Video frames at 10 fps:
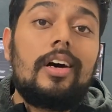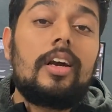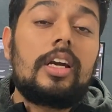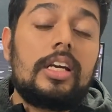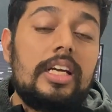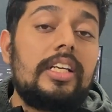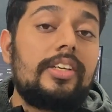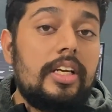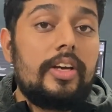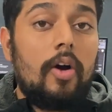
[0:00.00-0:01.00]
a
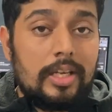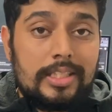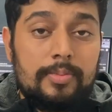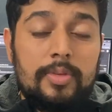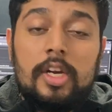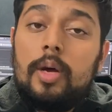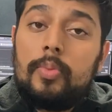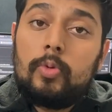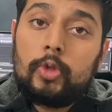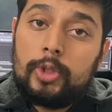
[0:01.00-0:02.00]
really awesome
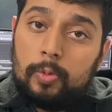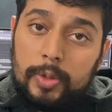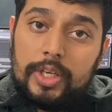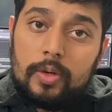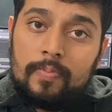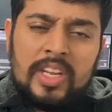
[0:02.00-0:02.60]
promotional video.